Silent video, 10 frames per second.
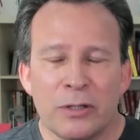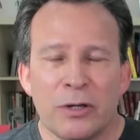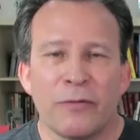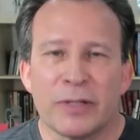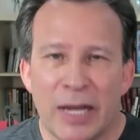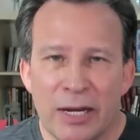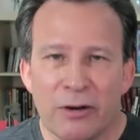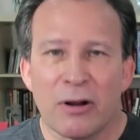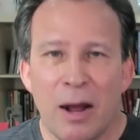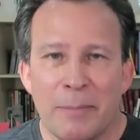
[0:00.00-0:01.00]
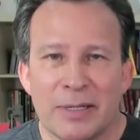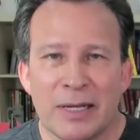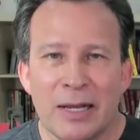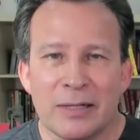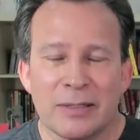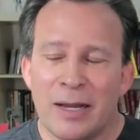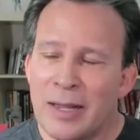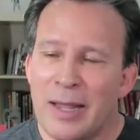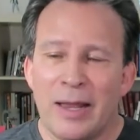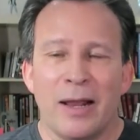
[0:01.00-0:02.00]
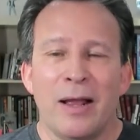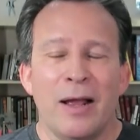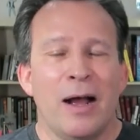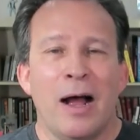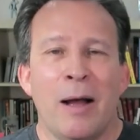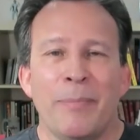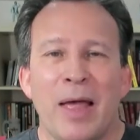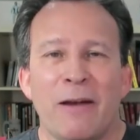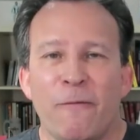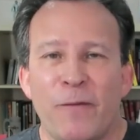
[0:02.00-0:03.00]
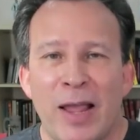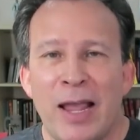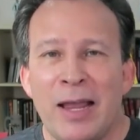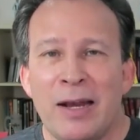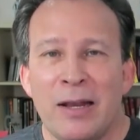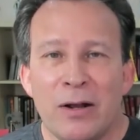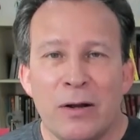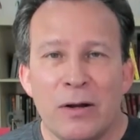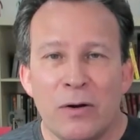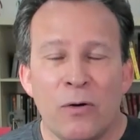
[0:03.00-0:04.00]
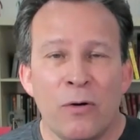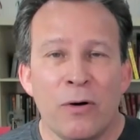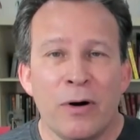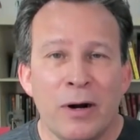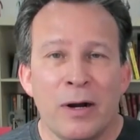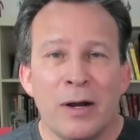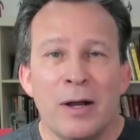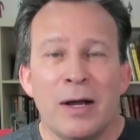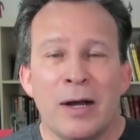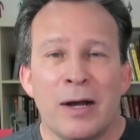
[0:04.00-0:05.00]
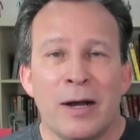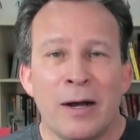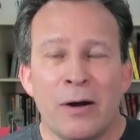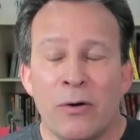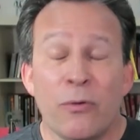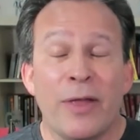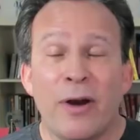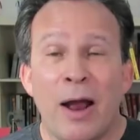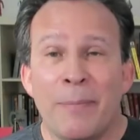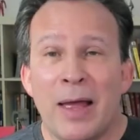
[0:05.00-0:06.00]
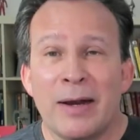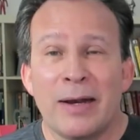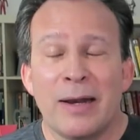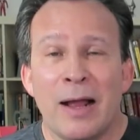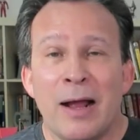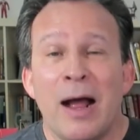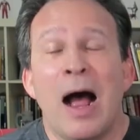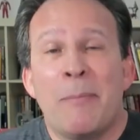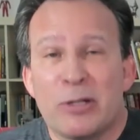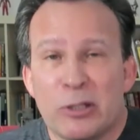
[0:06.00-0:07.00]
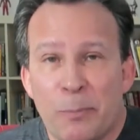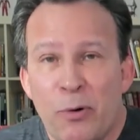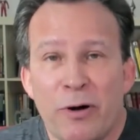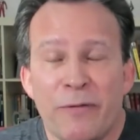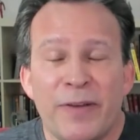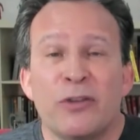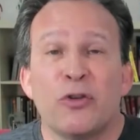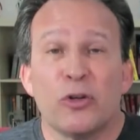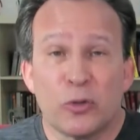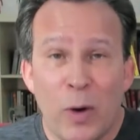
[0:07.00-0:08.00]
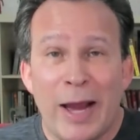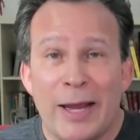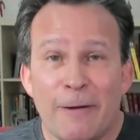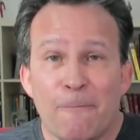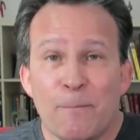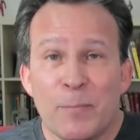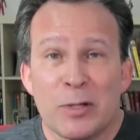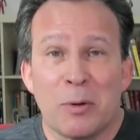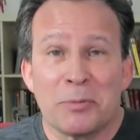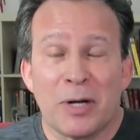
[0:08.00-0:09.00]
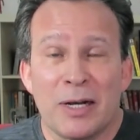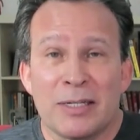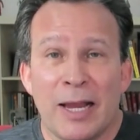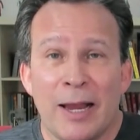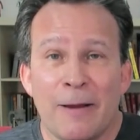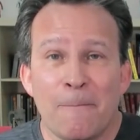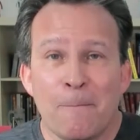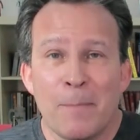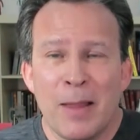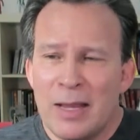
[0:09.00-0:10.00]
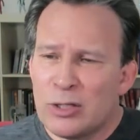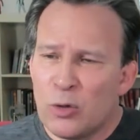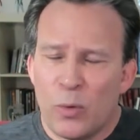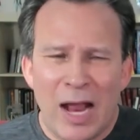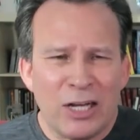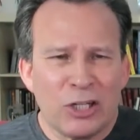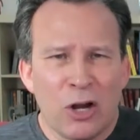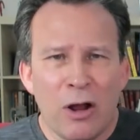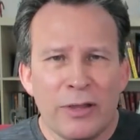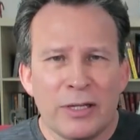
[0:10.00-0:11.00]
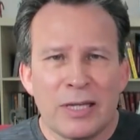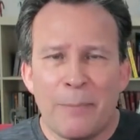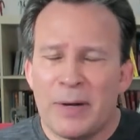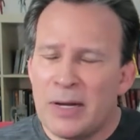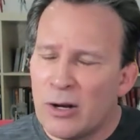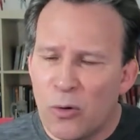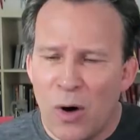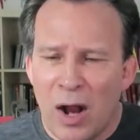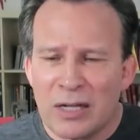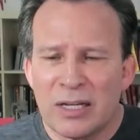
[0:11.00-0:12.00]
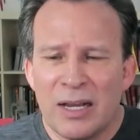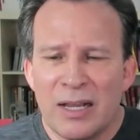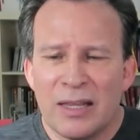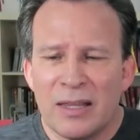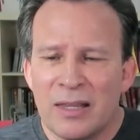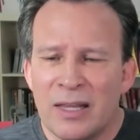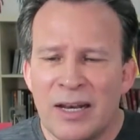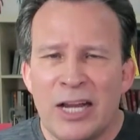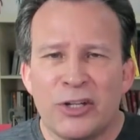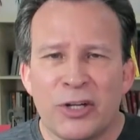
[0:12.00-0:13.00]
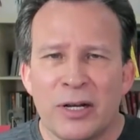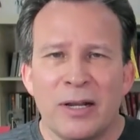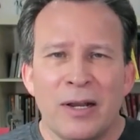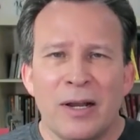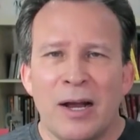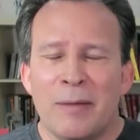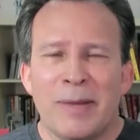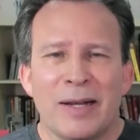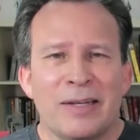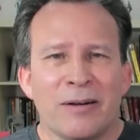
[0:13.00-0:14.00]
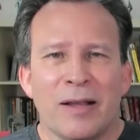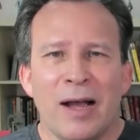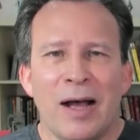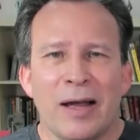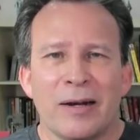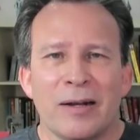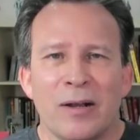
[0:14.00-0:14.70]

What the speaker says: to overtake your common sense. Again, I'm not a fan, or rather, I'm a supporter of Israel's right, is what I'm trying to say. So when I saw this happening across the nation, I'm like, dear God,